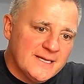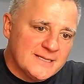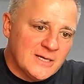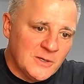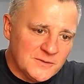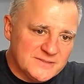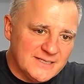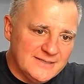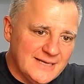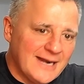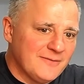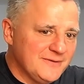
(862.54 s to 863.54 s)
The whole time, I
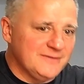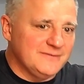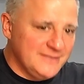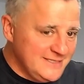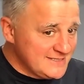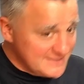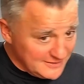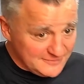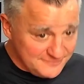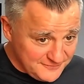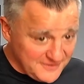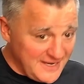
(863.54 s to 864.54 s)
don't know if he
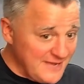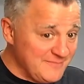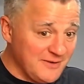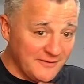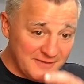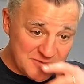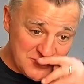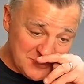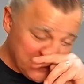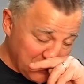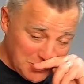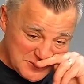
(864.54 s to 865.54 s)
still forgave me on this one,
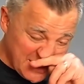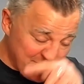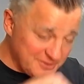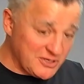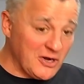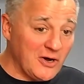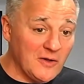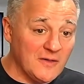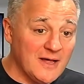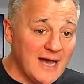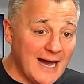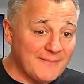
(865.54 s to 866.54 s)
but the whole time on the
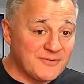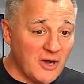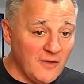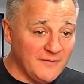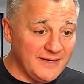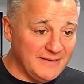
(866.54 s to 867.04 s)
call, I'm calling